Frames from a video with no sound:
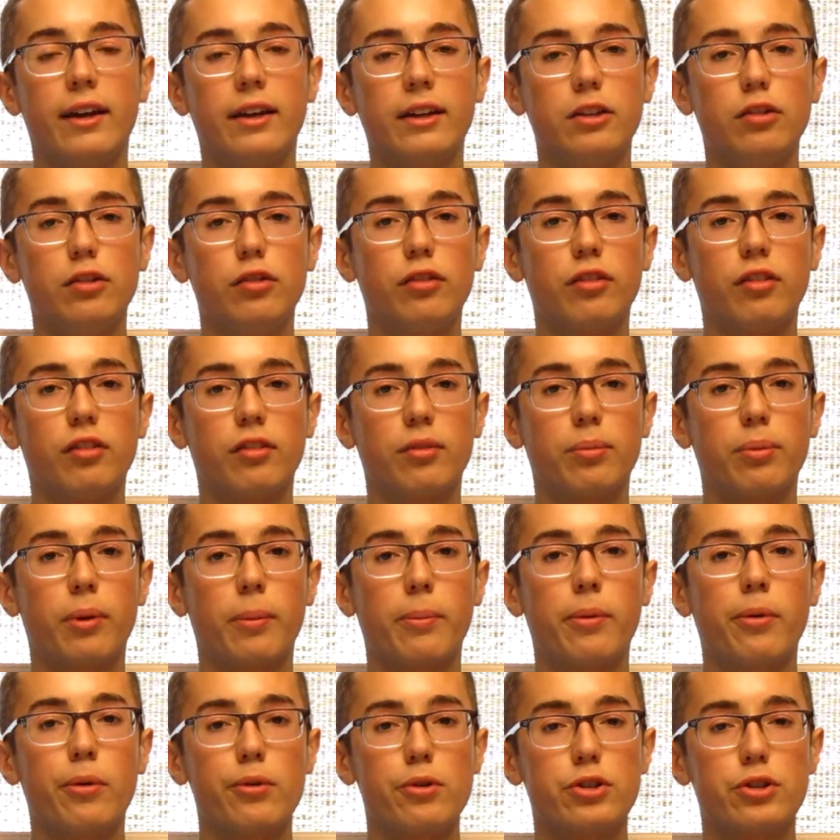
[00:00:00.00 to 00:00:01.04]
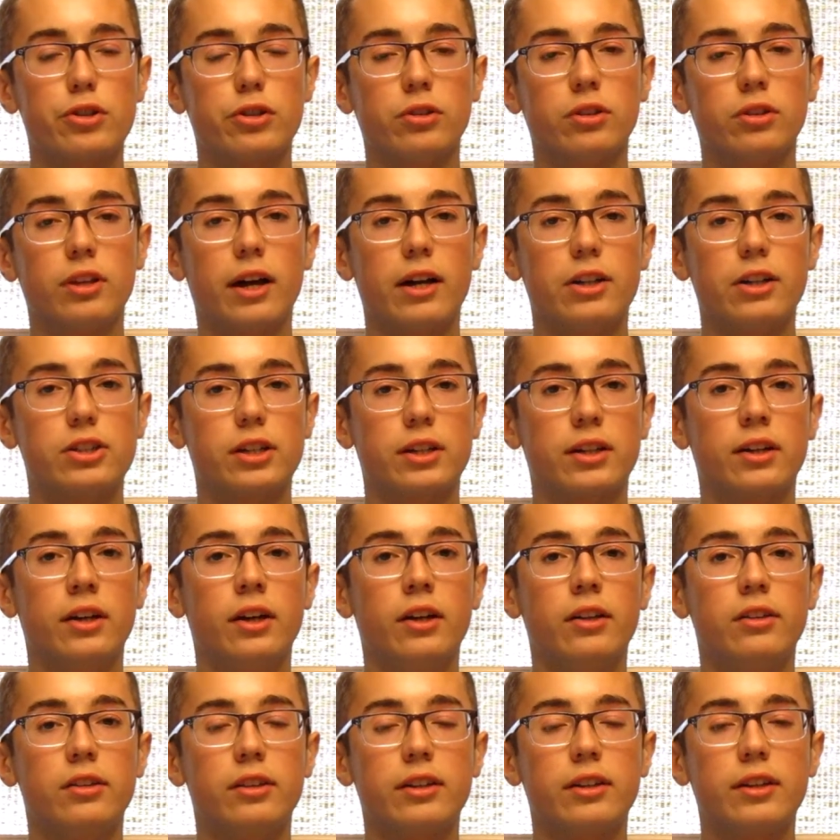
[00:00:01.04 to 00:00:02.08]
and it uses proportional
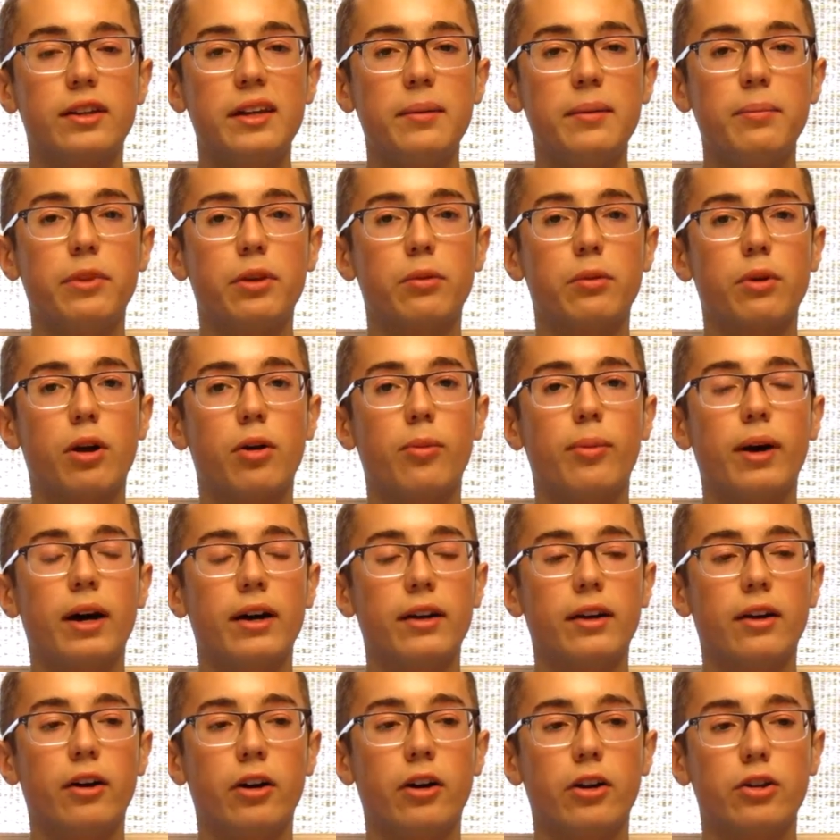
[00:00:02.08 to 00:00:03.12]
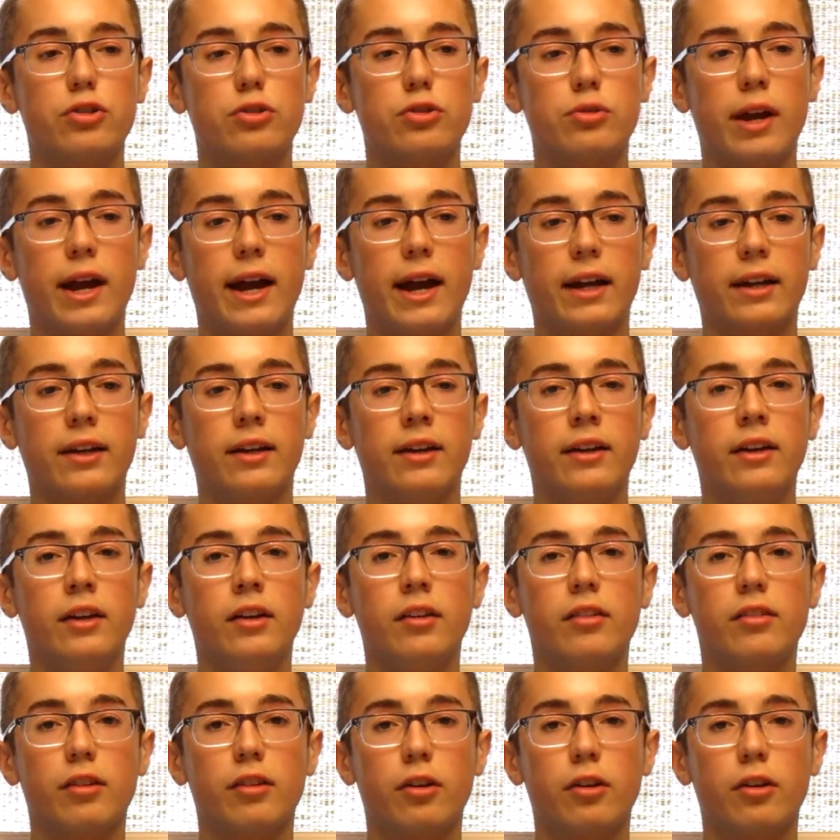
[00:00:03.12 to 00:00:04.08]
logic to keep the robot on track.